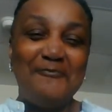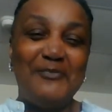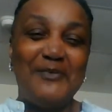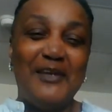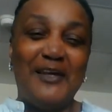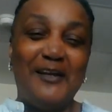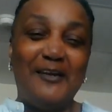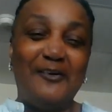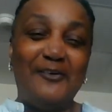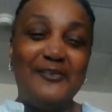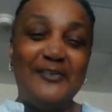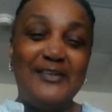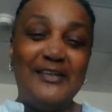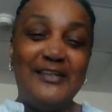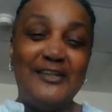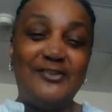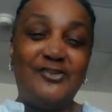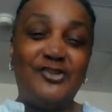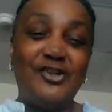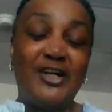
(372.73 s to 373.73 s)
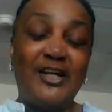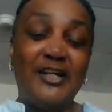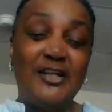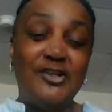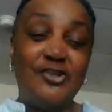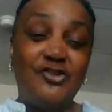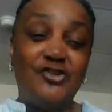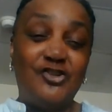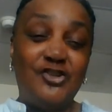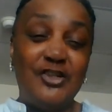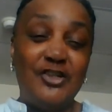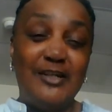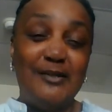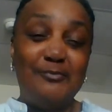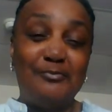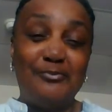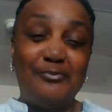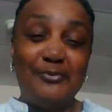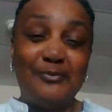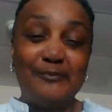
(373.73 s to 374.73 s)
you know, Chicken is
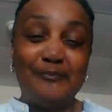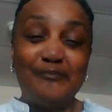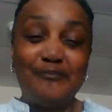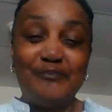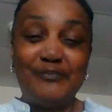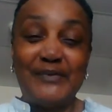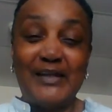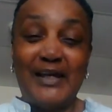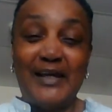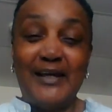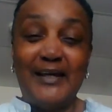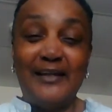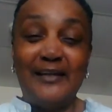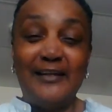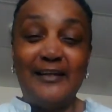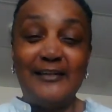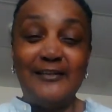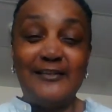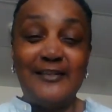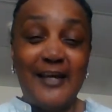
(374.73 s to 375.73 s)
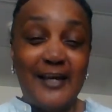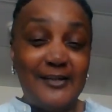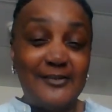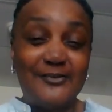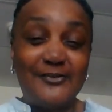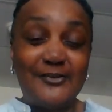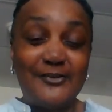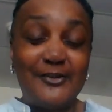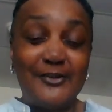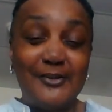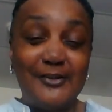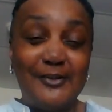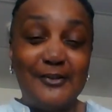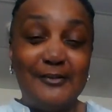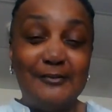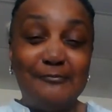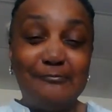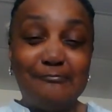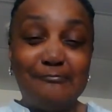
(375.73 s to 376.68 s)
cheap and it tastes good.